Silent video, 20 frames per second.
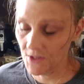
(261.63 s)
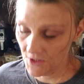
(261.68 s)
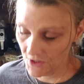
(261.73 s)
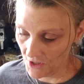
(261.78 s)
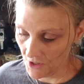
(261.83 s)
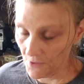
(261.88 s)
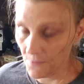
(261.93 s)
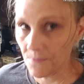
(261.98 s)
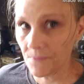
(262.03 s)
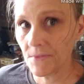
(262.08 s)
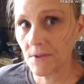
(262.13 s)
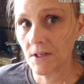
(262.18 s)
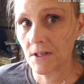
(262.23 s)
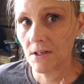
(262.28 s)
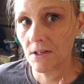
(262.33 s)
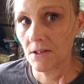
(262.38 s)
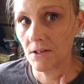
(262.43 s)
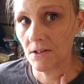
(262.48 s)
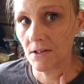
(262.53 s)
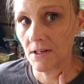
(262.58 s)
So
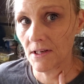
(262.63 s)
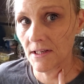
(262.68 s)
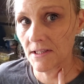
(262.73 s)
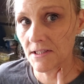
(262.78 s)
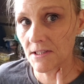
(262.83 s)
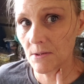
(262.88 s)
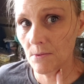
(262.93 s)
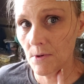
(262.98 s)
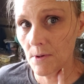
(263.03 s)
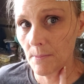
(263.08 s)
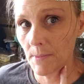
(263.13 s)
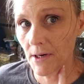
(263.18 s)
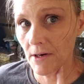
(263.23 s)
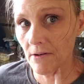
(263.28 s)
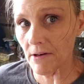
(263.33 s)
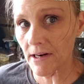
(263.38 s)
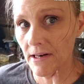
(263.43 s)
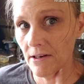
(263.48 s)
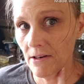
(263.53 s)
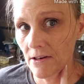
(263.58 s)
you guys see where my
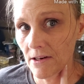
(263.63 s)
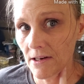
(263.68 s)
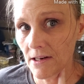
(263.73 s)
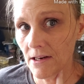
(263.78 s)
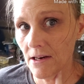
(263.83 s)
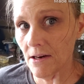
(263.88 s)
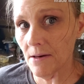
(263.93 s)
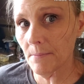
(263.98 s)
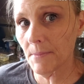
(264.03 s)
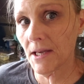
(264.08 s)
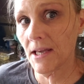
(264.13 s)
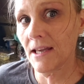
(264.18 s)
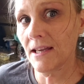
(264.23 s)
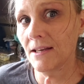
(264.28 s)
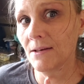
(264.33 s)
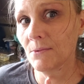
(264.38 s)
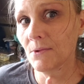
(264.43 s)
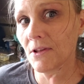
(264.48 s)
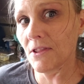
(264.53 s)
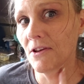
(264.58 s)
granddaughter got
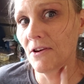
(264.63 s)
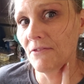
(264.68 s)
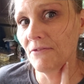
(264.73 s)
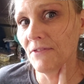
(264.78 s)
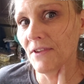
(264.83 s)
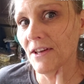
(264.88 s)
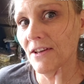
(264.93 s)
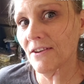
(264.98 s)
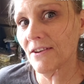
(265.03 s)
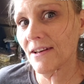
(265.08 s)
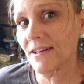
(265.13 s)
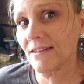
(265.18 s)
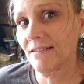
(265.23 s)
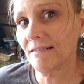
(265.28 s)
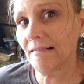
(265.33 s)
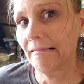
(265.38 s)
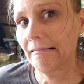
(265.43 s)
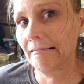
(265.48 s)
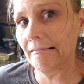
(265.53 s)
me with her fingernail?